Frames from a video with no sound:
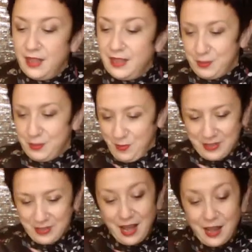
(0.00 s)
this one
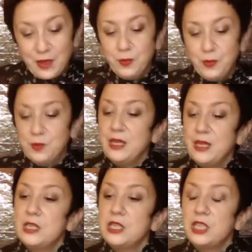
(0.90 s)
was the other
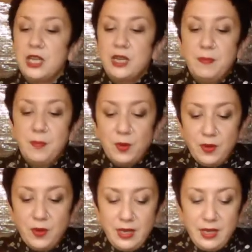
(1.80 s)
Ruby. She
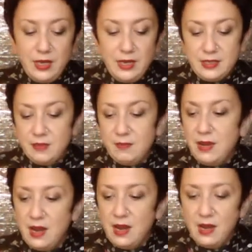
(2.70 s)
bought in some
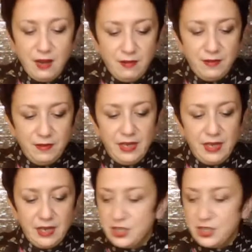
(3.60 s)
lovely
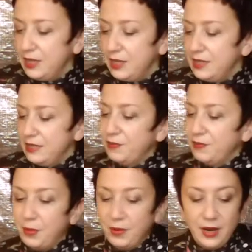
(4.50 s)
like Chinese
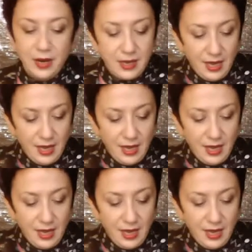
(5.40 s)
fabric,